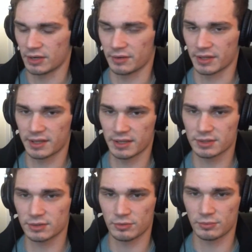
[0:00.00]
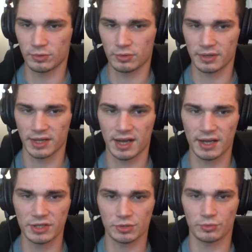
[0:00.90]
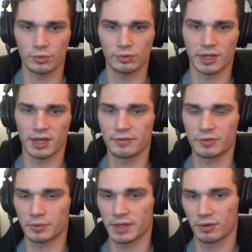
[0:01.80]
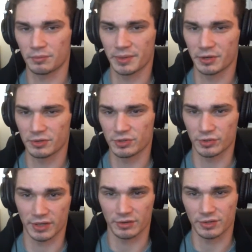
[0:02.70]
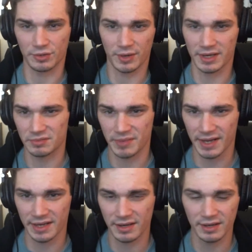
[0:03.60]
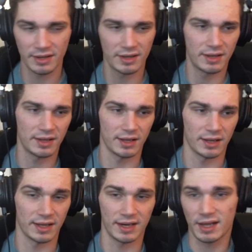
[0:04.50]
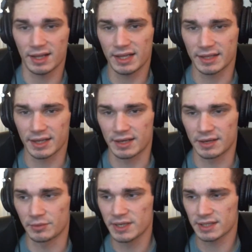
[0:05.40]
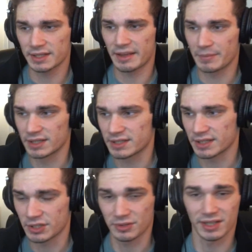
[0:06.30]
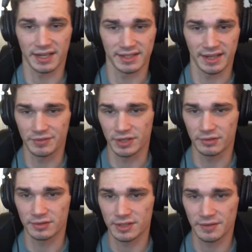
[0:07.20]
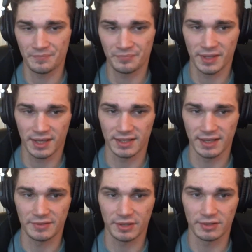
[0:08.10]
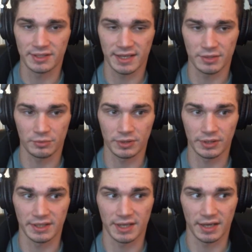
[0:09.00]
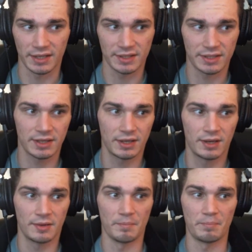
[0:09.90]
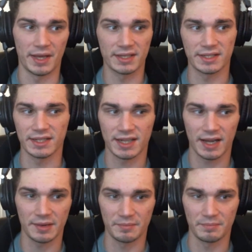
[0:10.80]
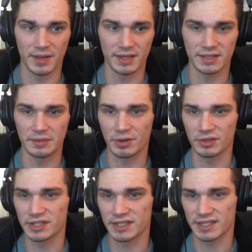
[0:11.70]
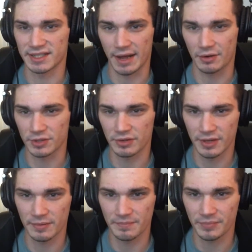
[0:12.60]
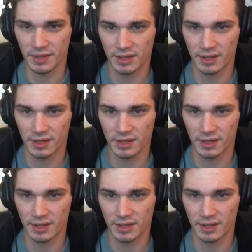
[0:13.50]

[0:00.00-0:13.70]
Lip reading: it kicks a little more, and the highs are rolled off to where they don't pierce your ears quite as bad. And I like that. And recently I've been listening to a lot of Deftones, and Deftones has a really nice bassy, tight, bassy, punchy sound to them.